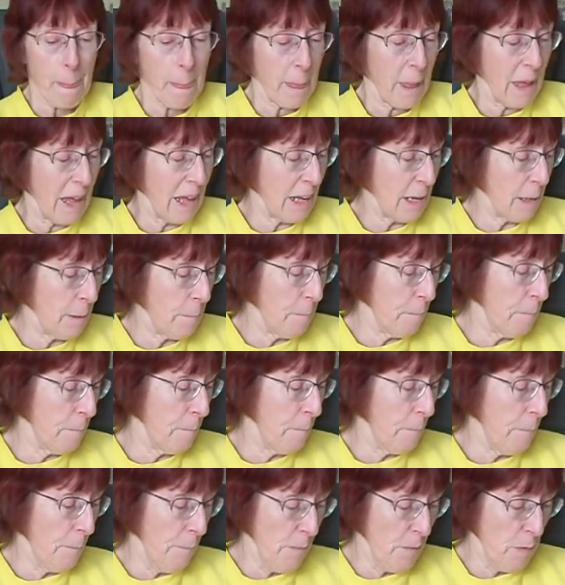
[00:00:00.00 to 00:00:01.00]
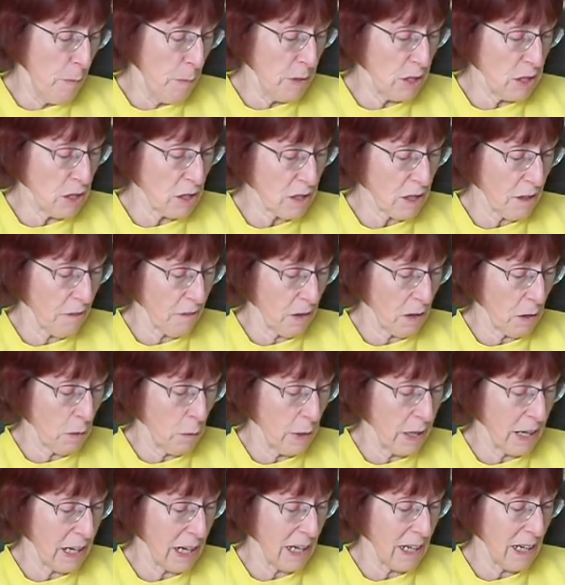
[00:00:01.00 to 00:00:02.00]
Let me just have a
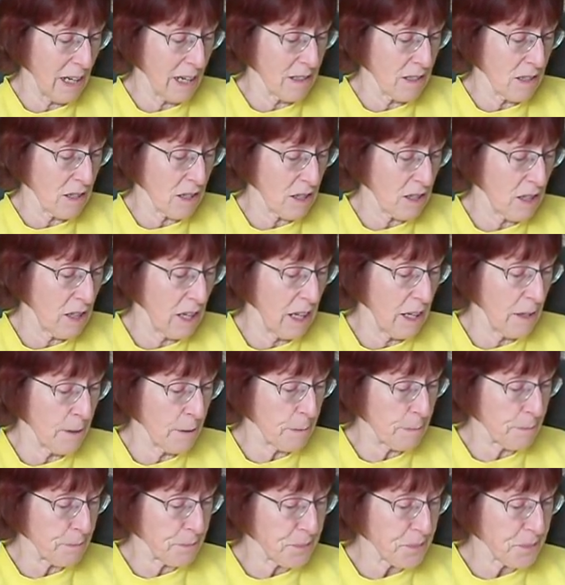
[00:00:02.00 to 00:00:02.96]
quick glance here.